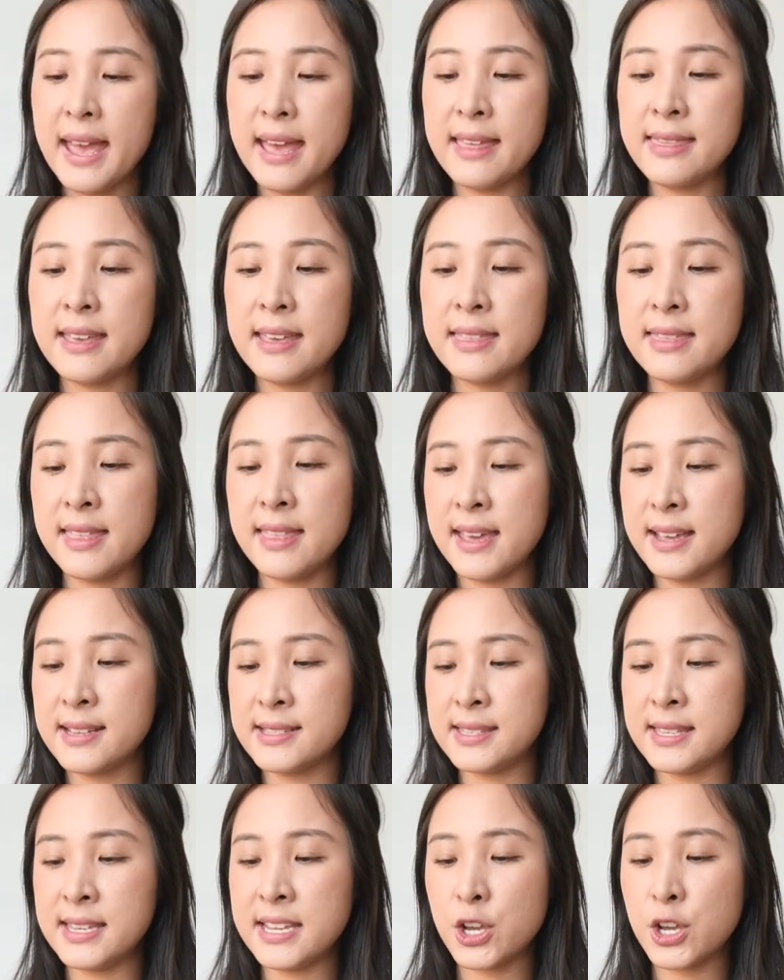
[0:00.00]
And then
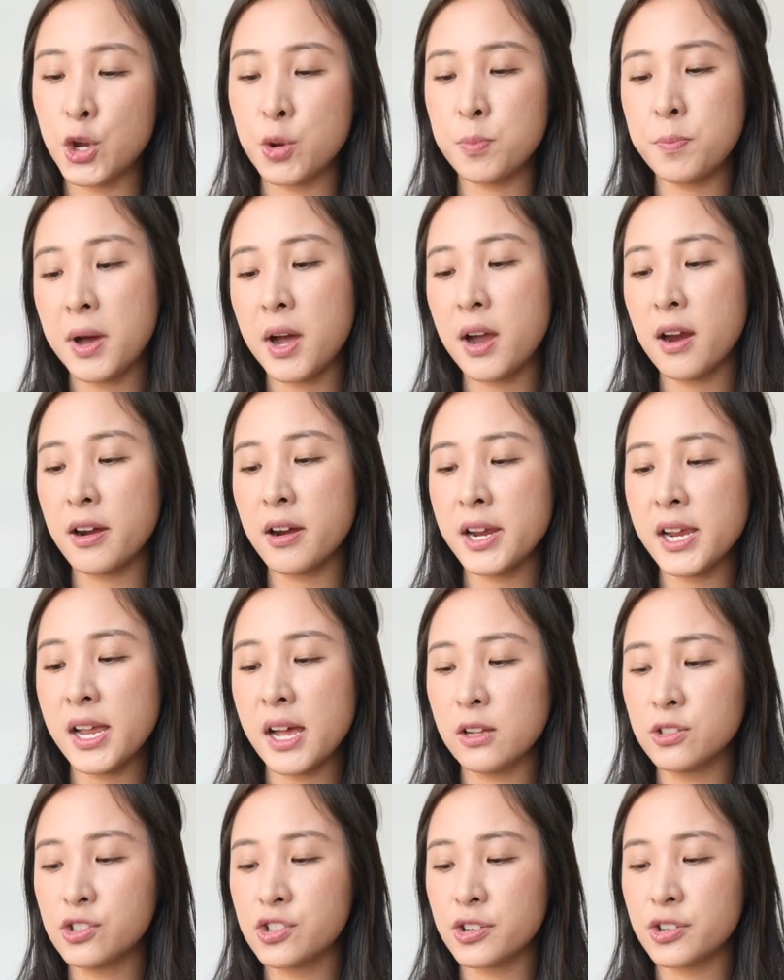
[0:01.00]
there's the Kopari
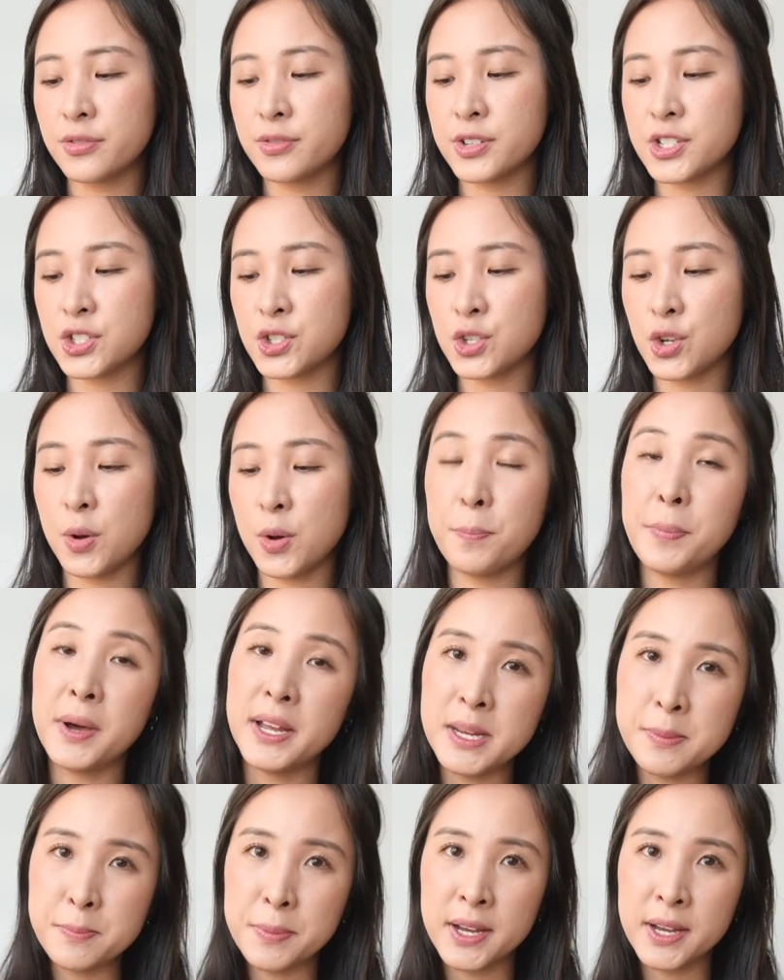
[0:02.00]
Ultra Restore
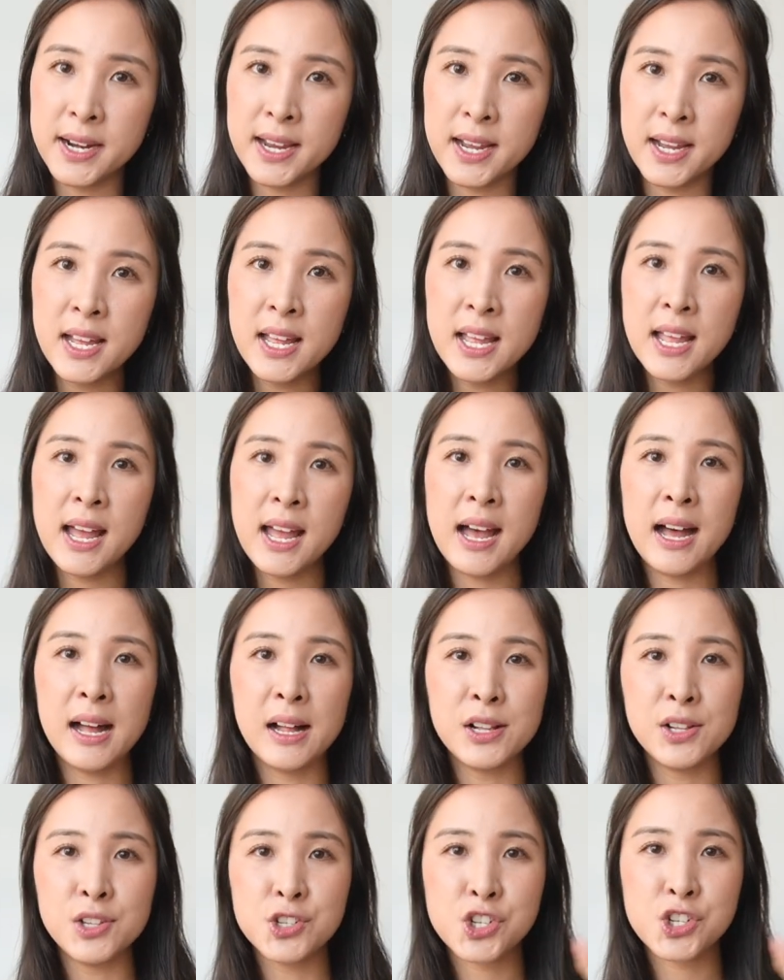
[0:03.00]
Body Butter.
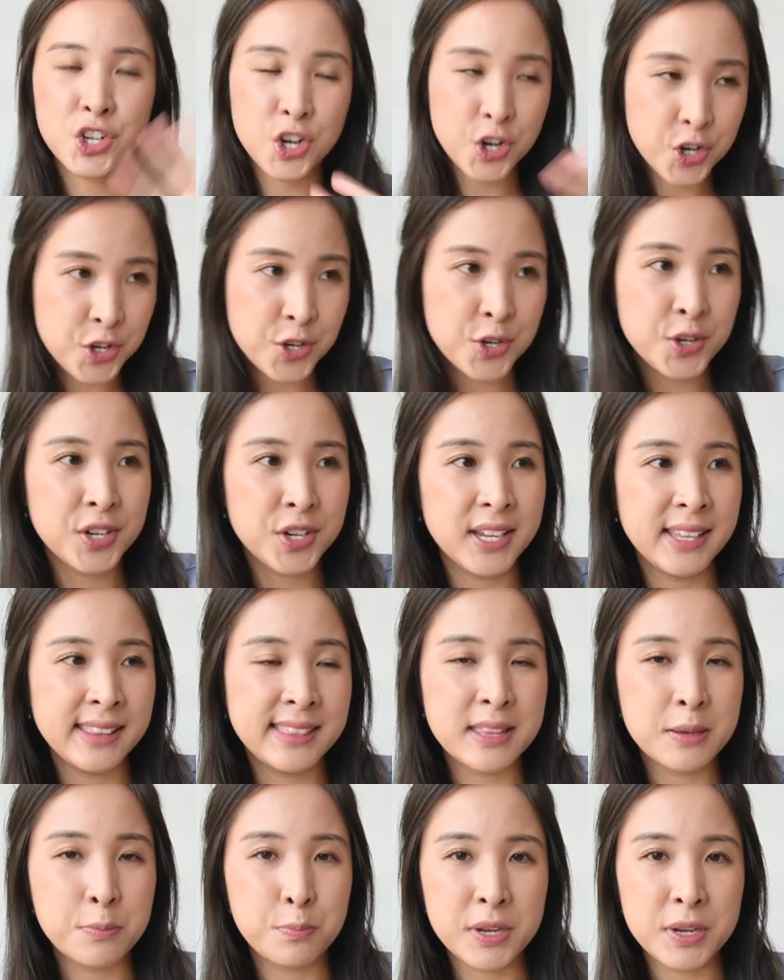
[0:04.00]
I'll show you
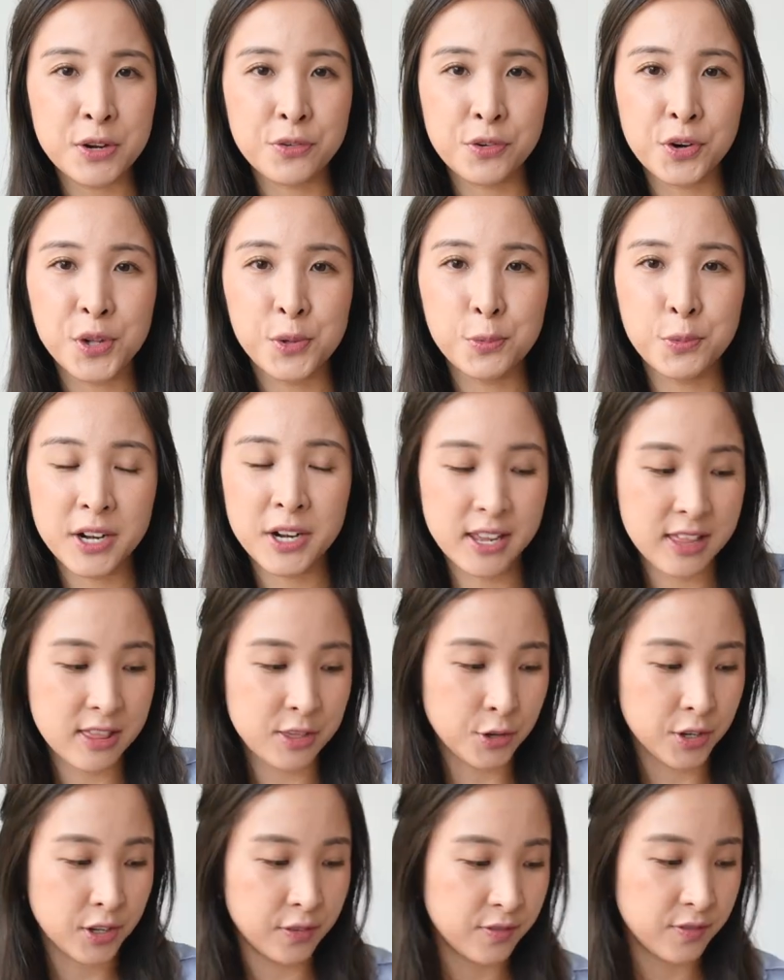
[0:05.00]
in the B-roll what I
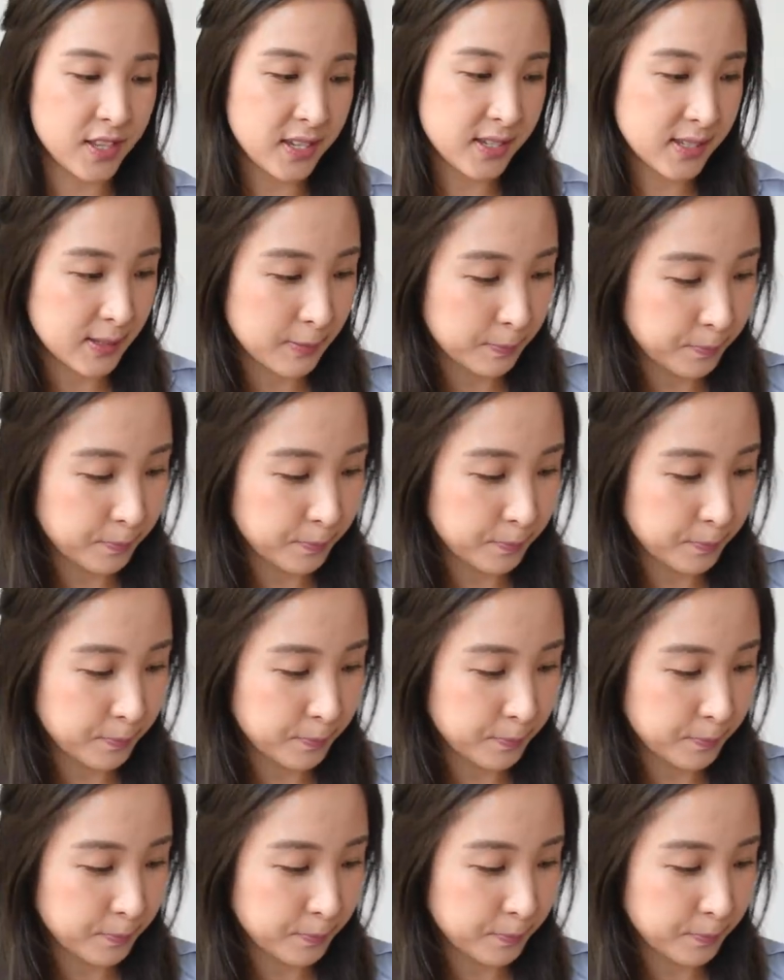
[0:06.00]
thought of this.